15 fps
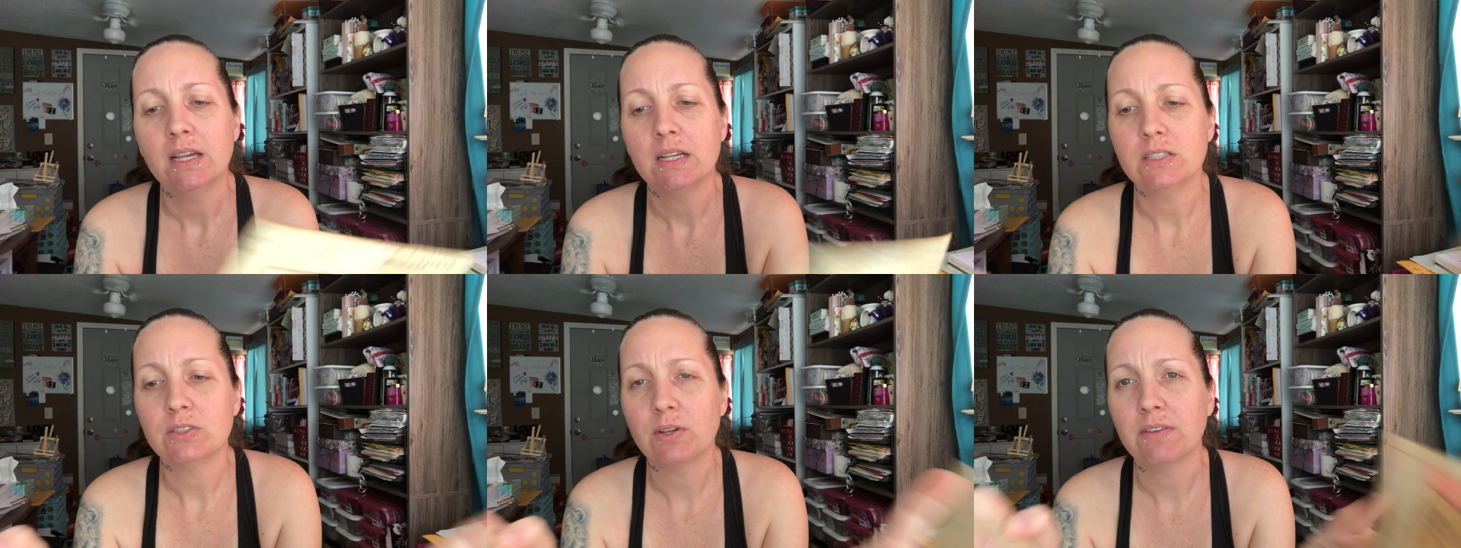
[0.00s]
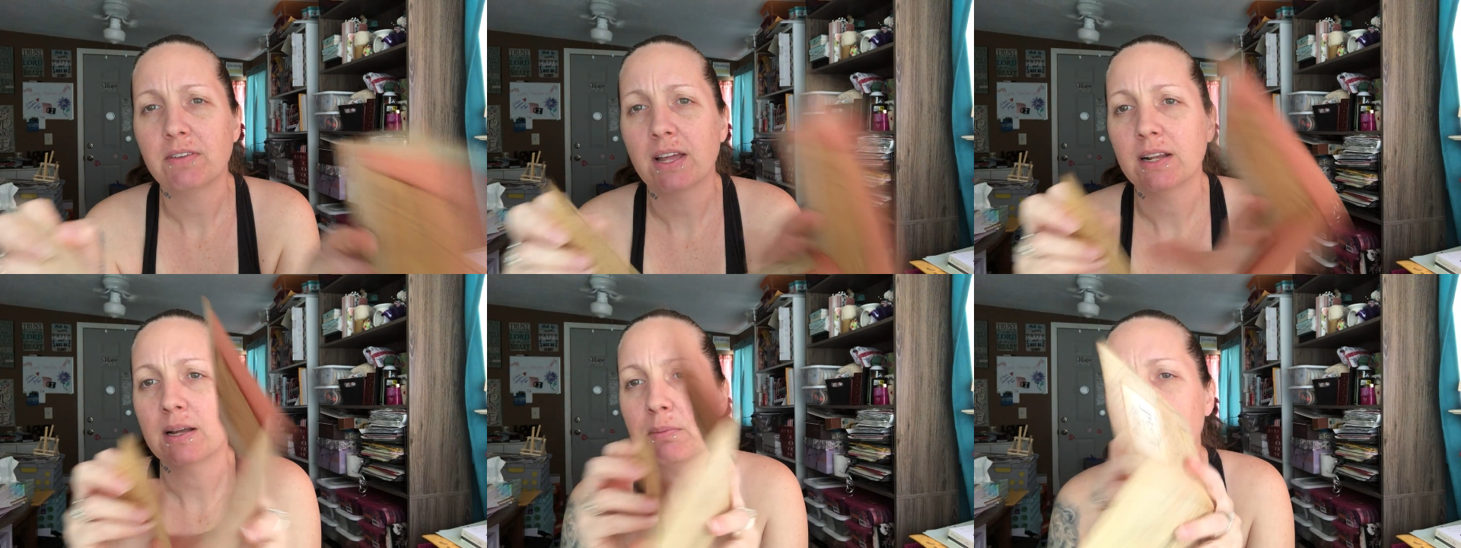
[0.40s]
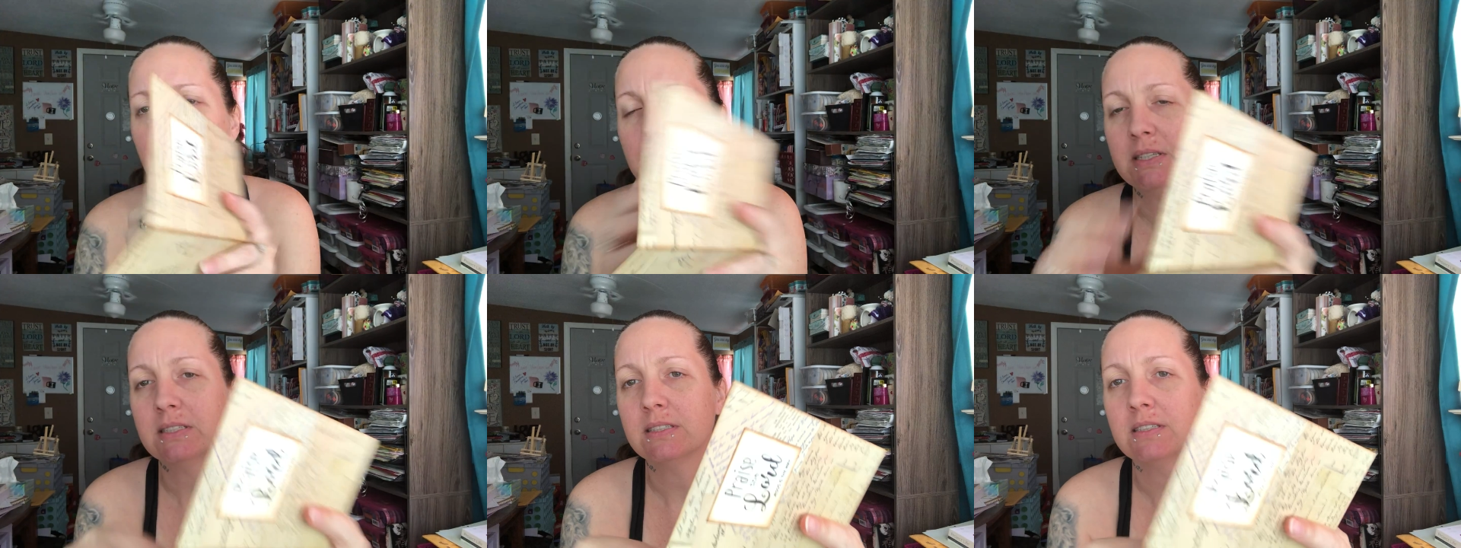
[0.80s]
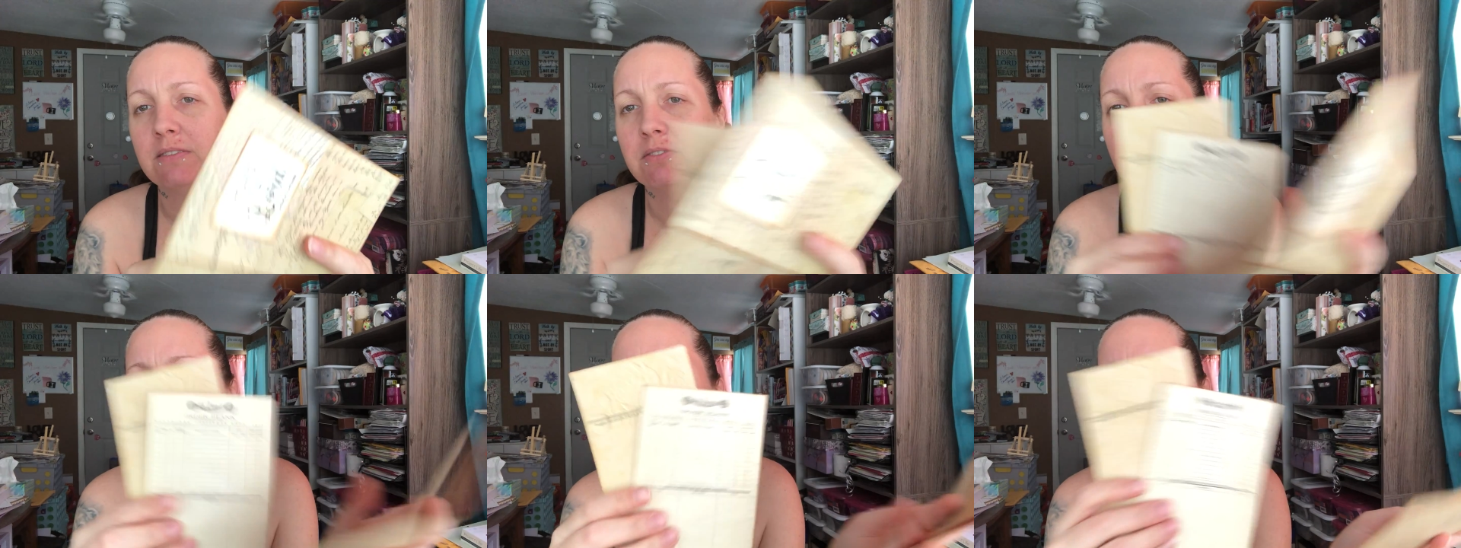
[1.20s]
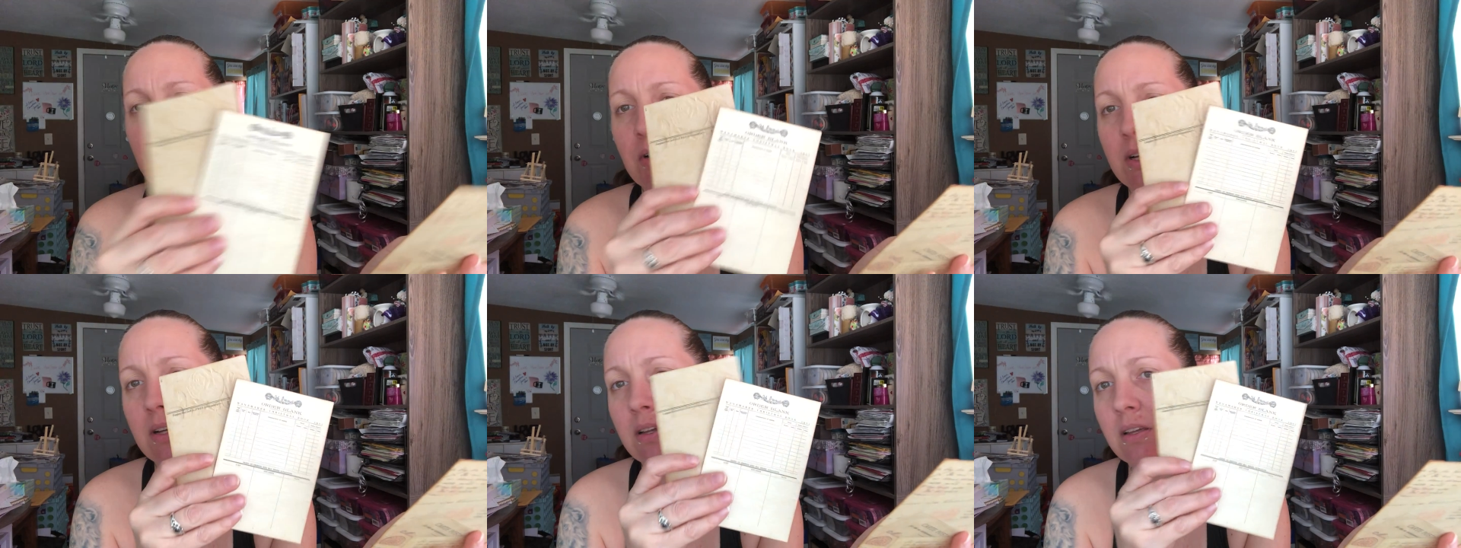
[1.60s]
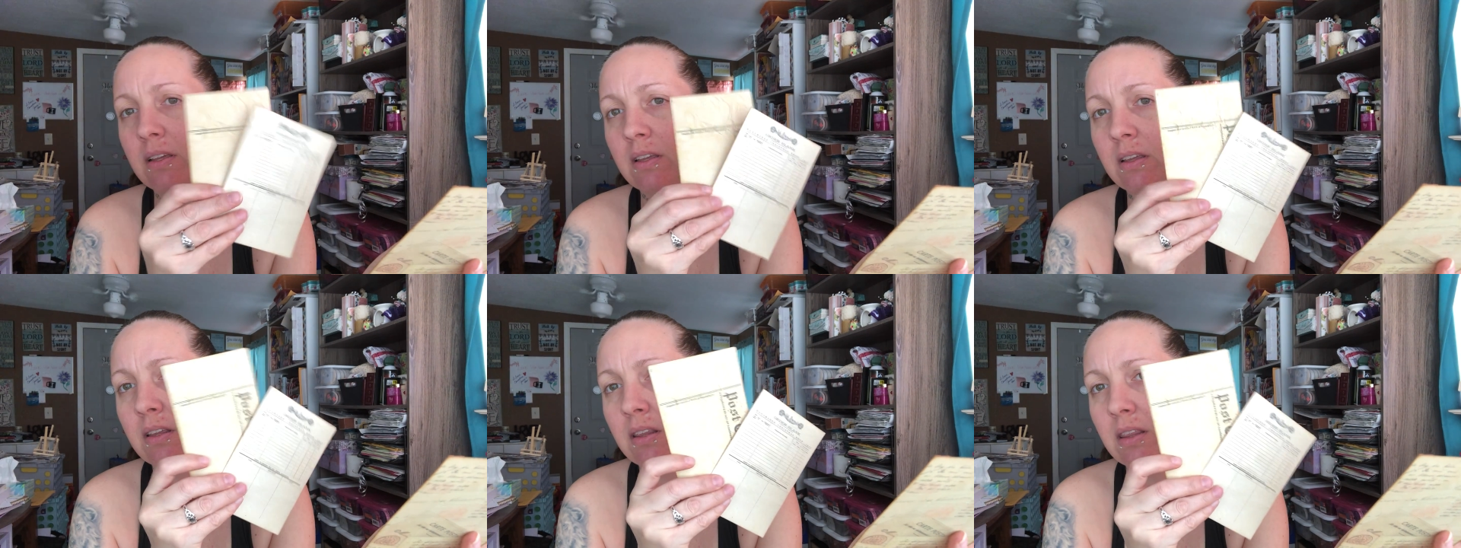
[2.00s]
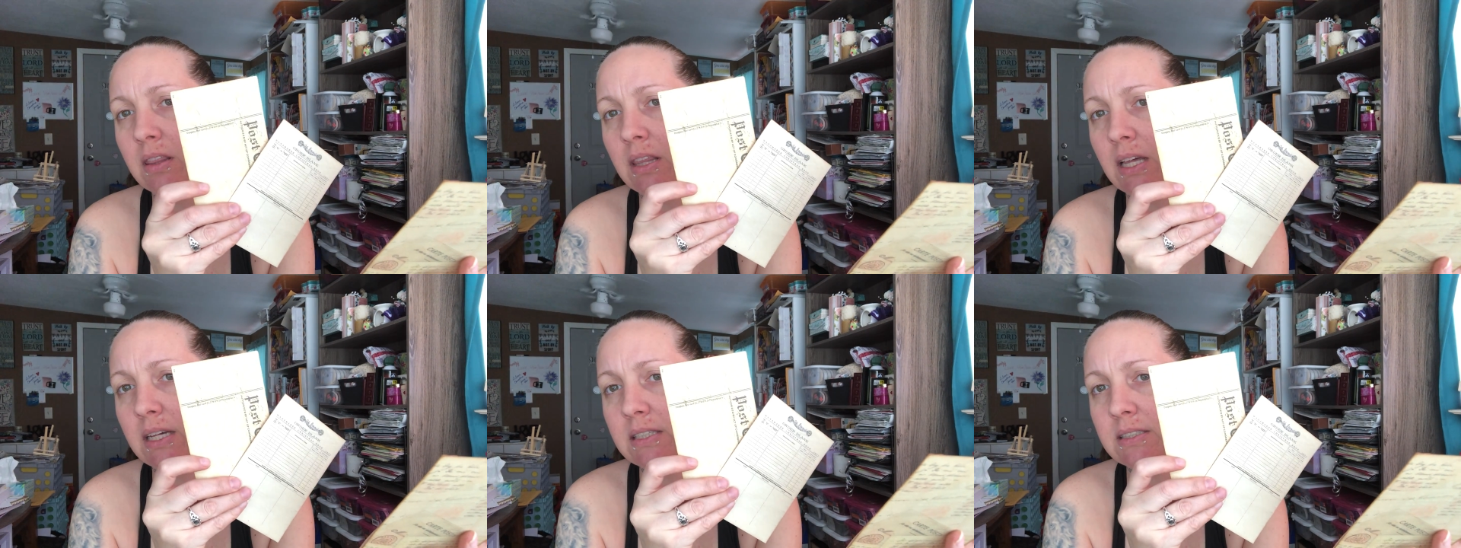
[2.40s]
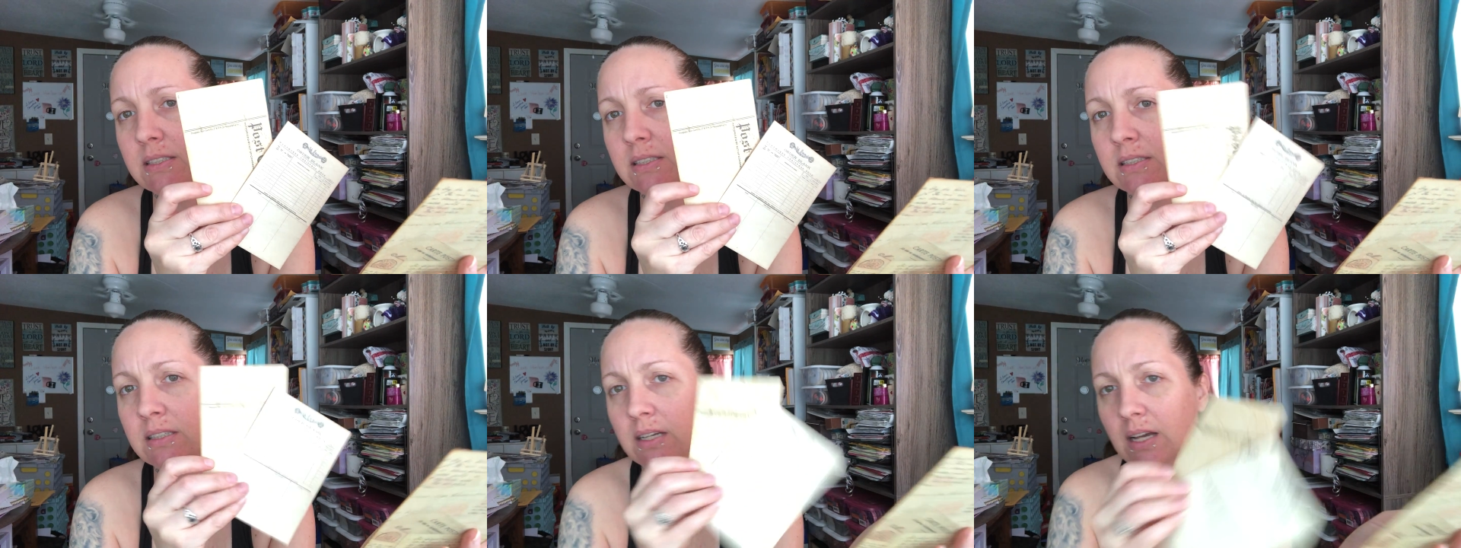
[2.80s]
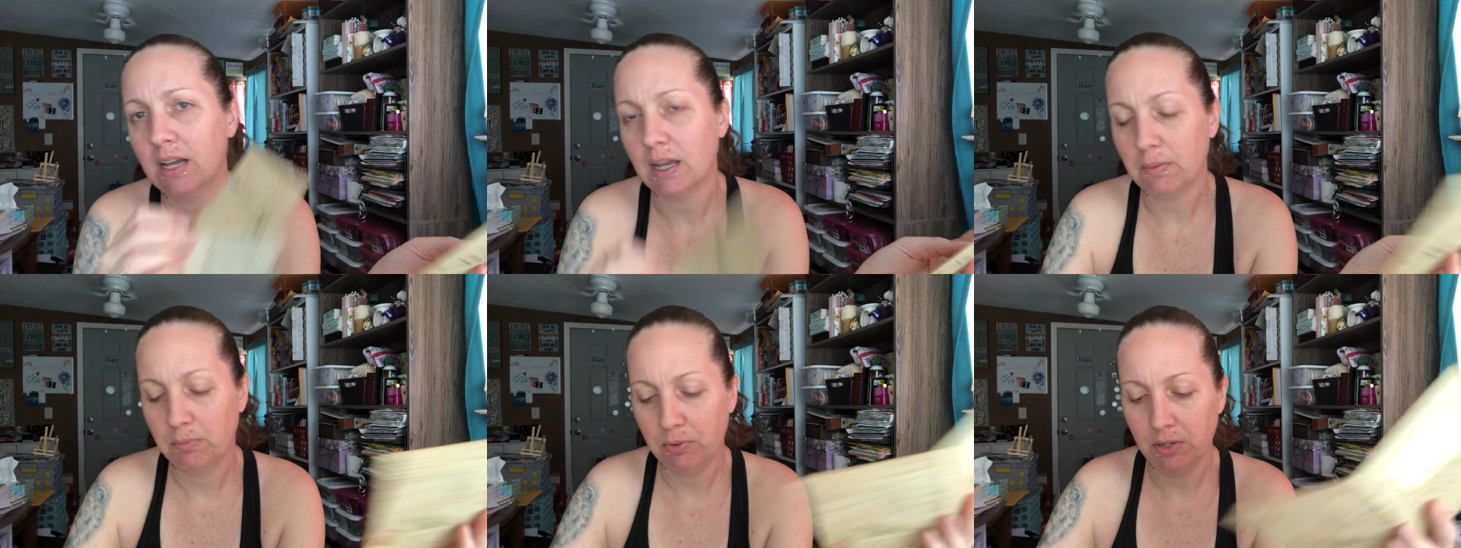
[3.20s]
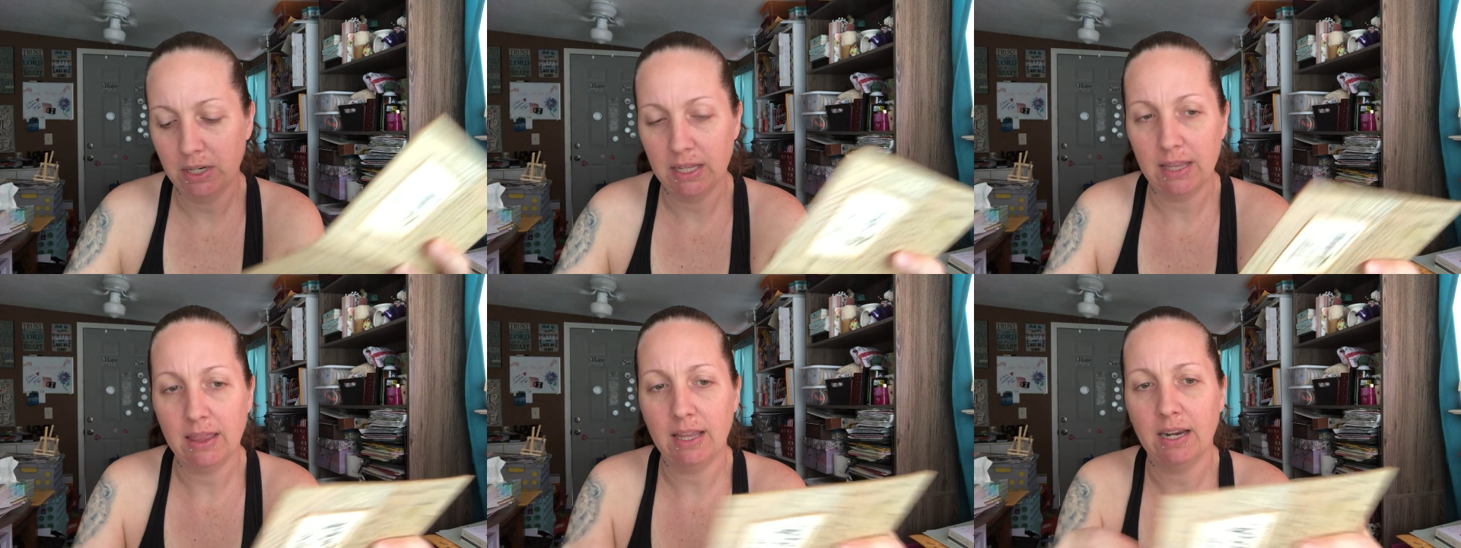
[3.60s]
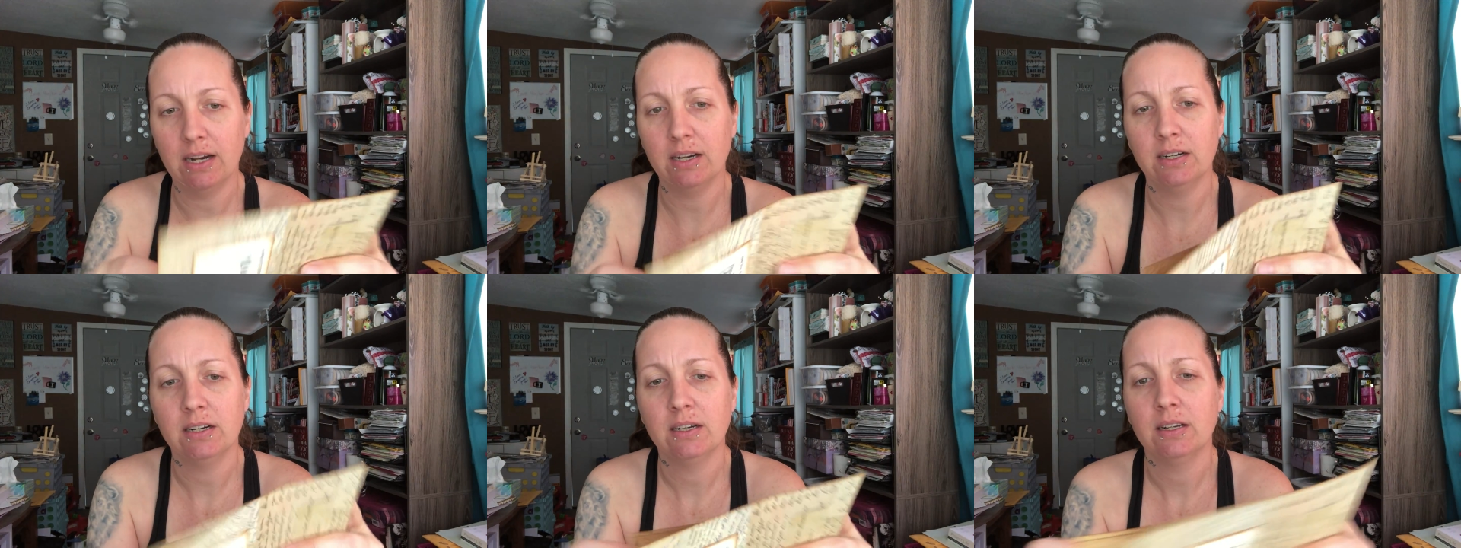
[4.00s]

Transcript: And so I've got a couple pieces of ephemera that I put in there.